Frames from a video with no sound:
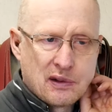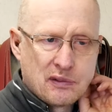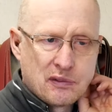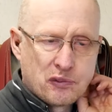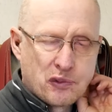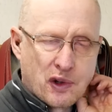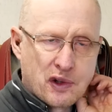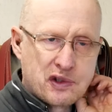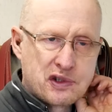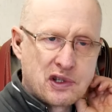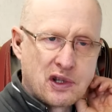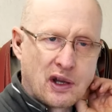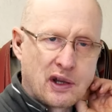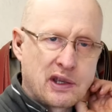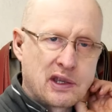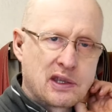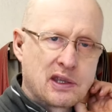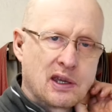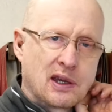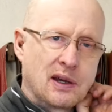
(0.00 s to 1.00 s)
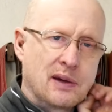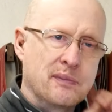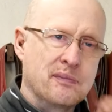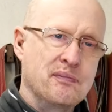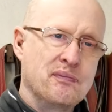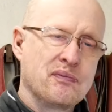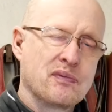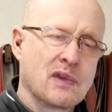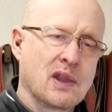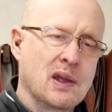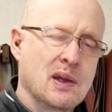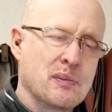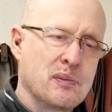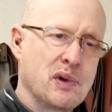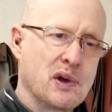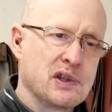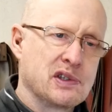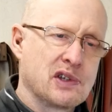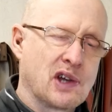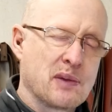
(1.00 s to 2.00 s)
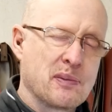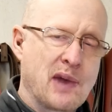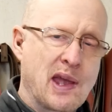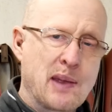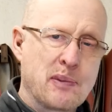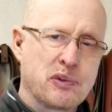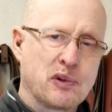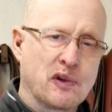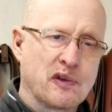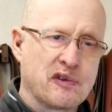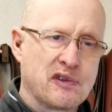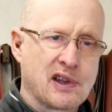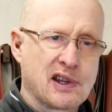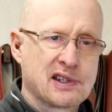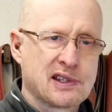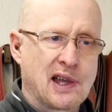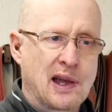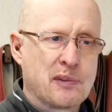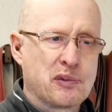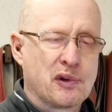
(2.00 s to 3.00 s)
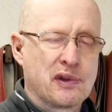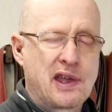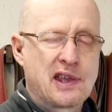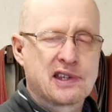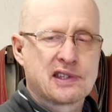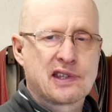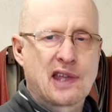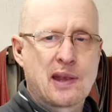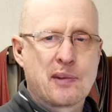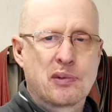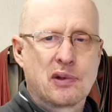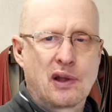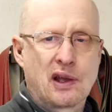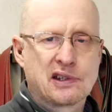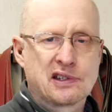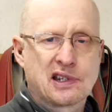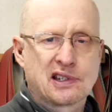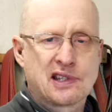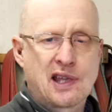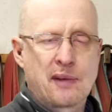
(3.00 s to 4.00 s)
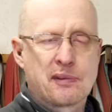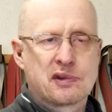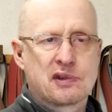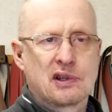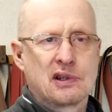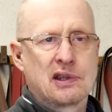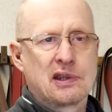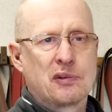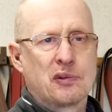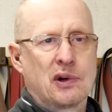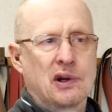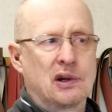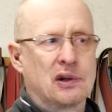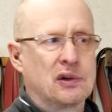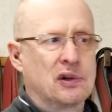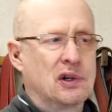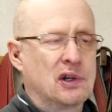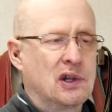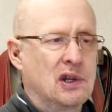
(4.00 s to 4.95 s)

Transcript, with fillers: woods like bird's eye maple, for example, they stabilise exceptionally well.